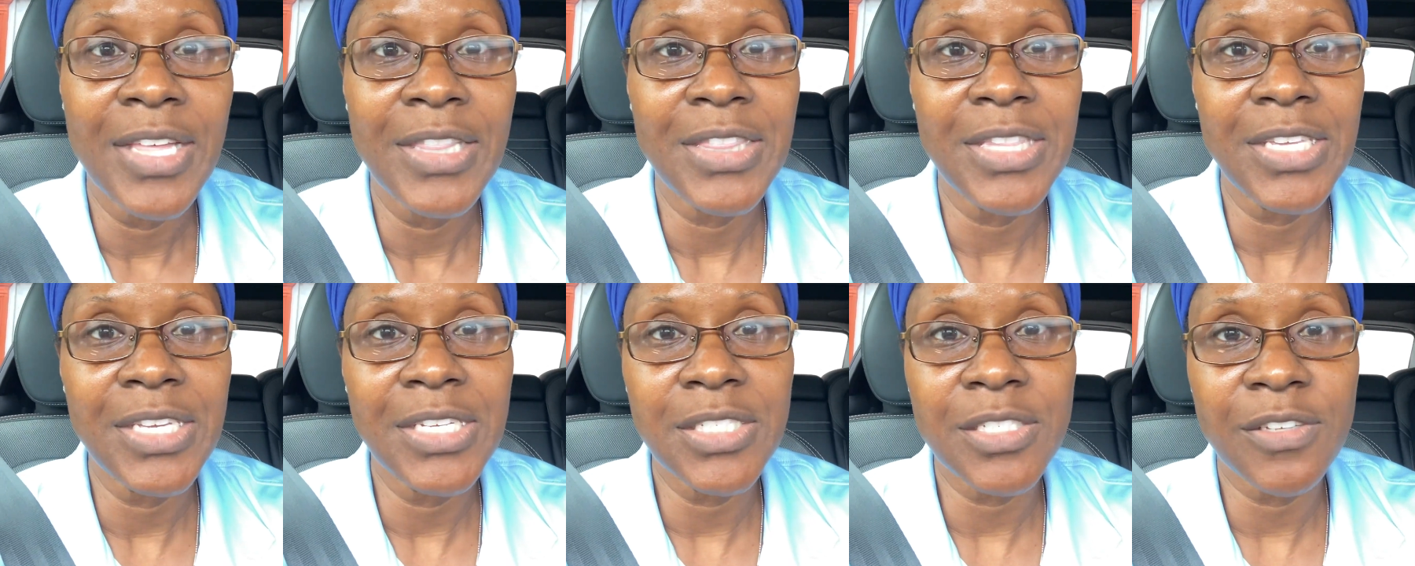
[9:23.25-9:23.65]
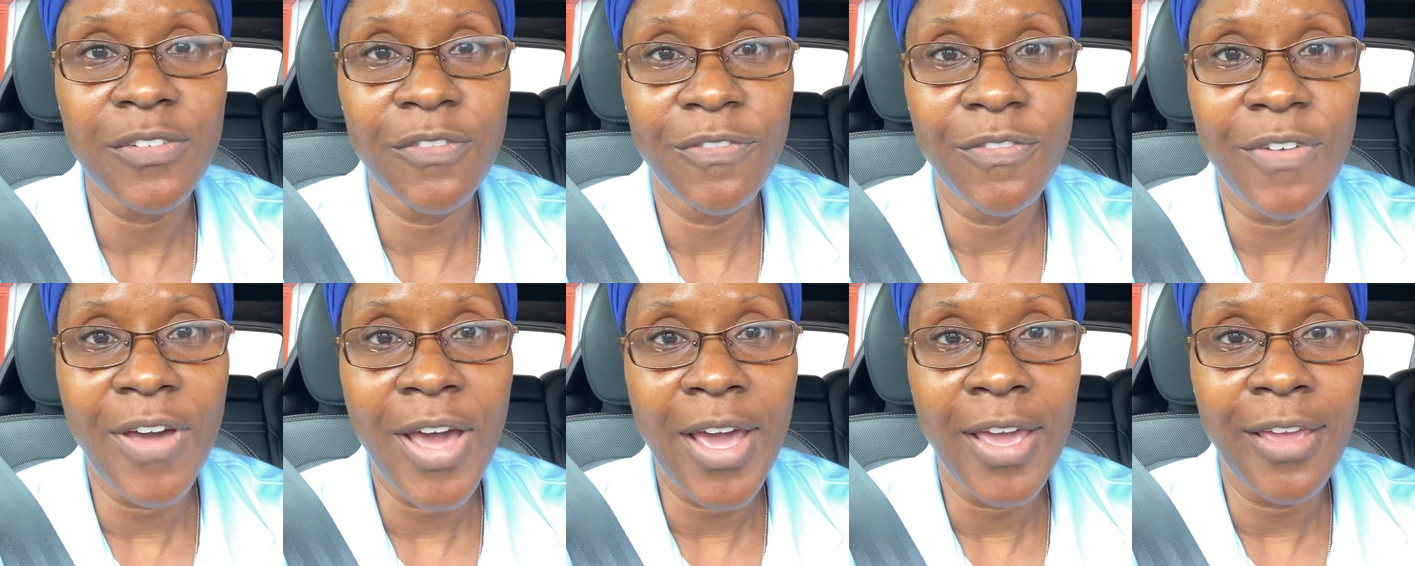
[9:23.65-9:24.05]
these
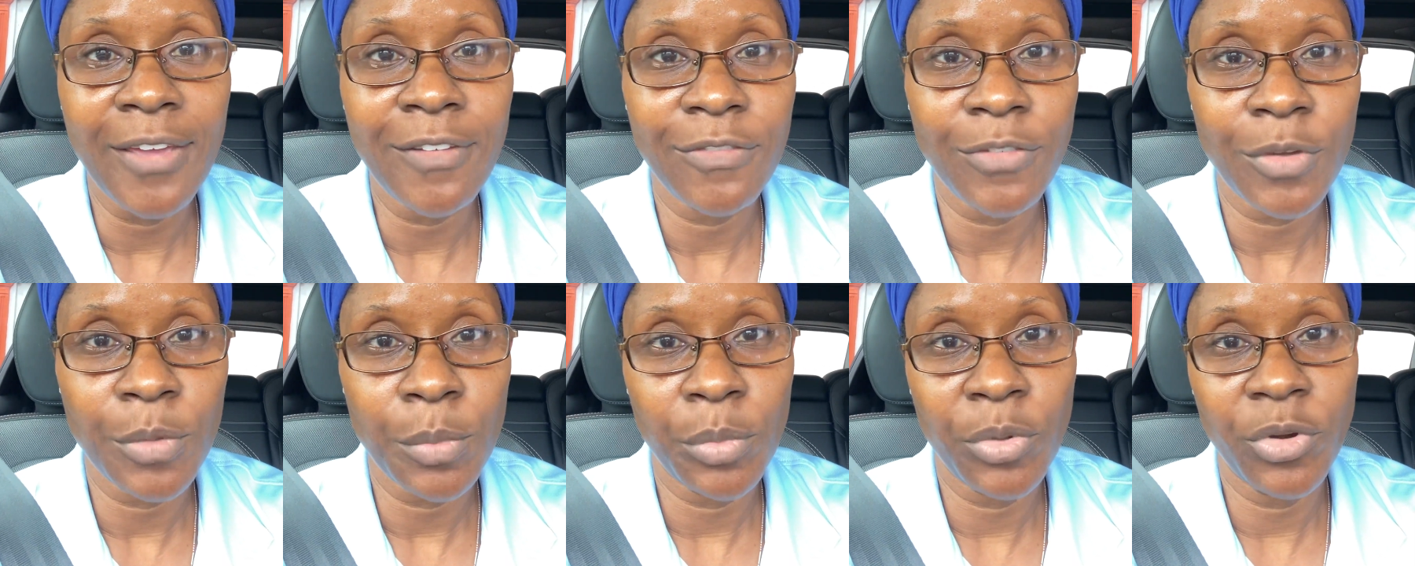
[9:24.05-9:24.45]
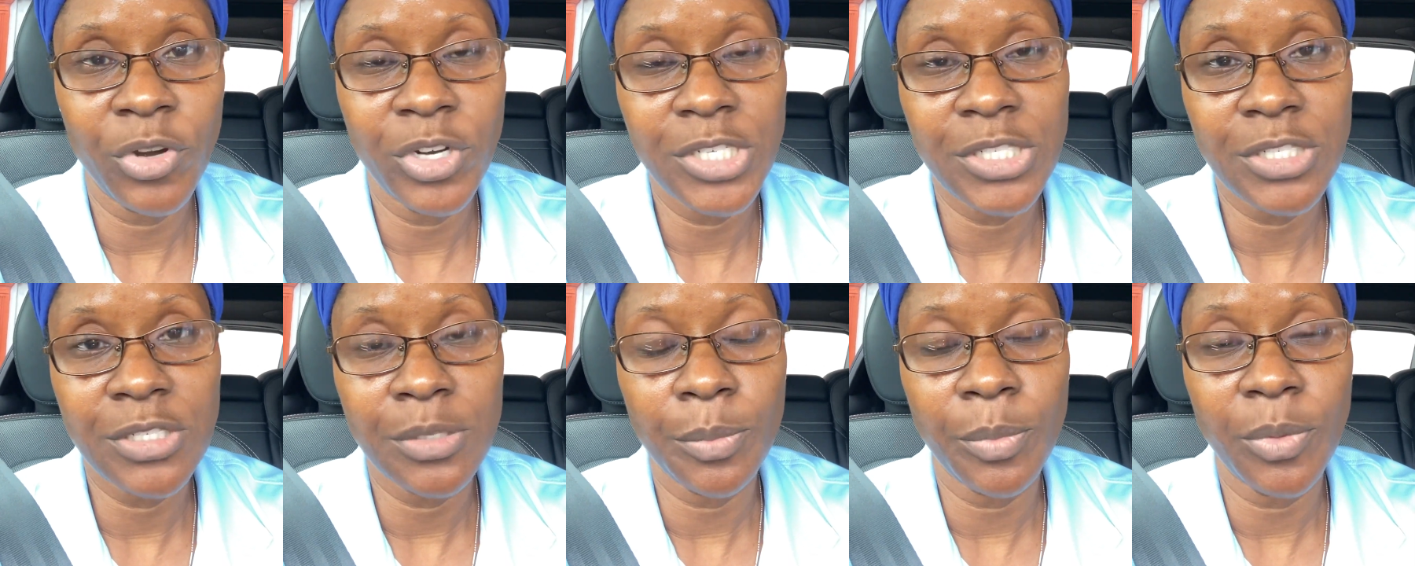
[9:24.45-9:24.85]
5
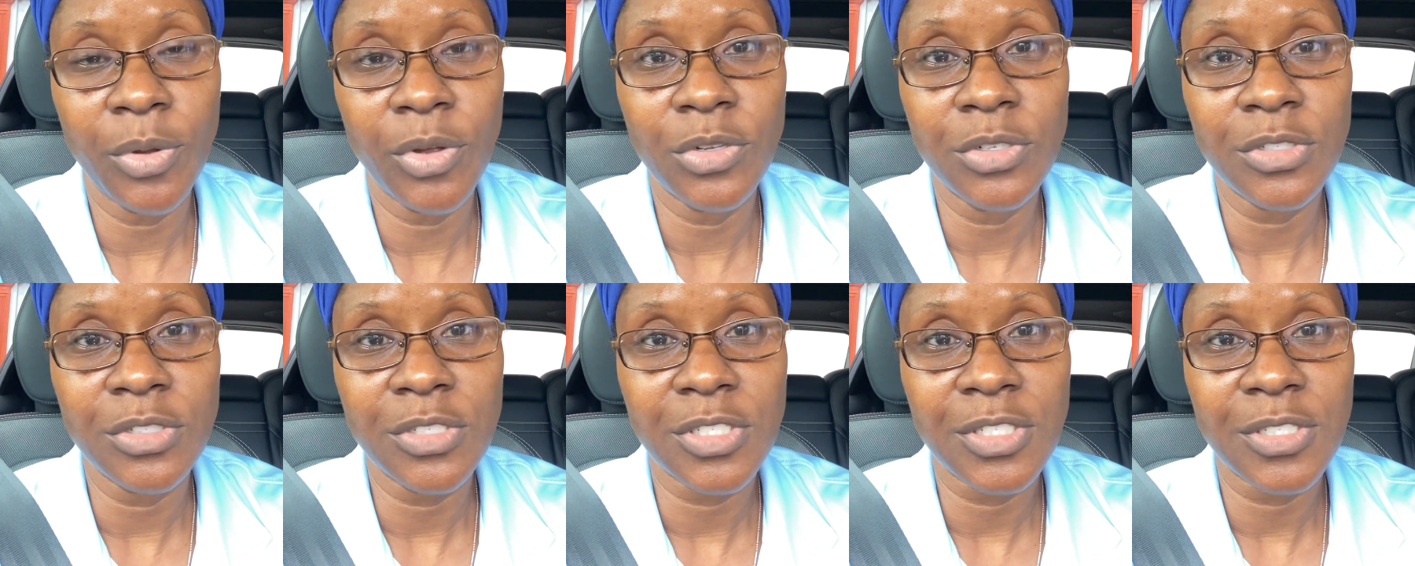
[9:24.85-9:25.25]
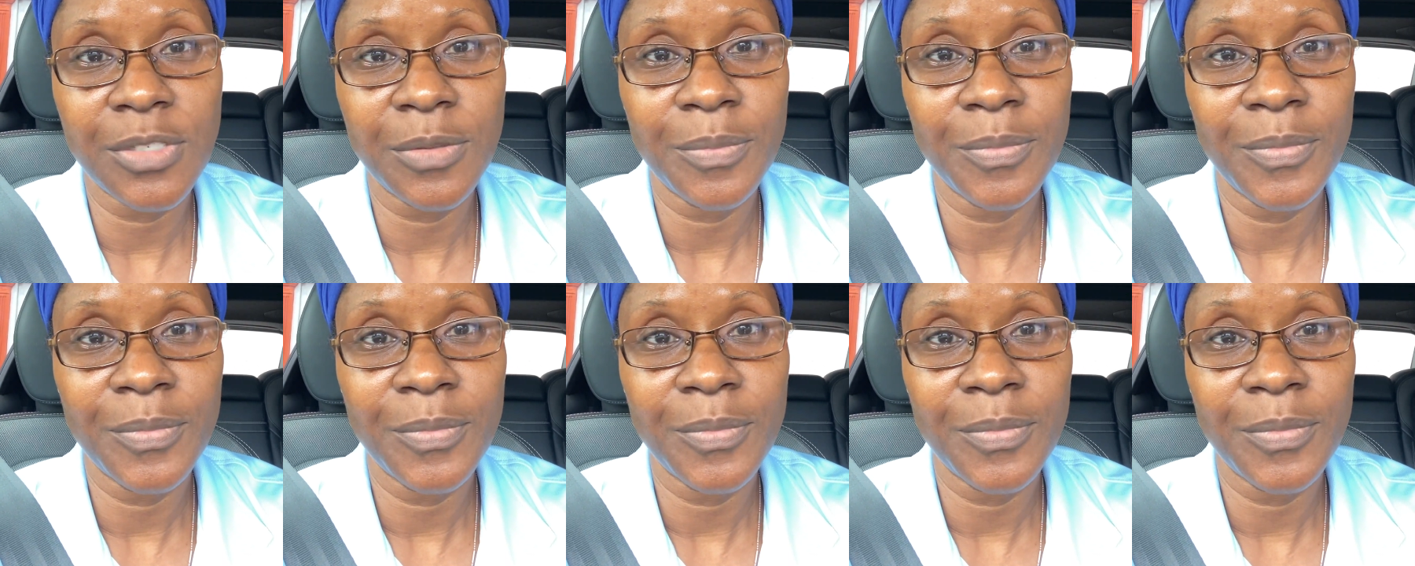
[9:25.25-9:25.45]
principles.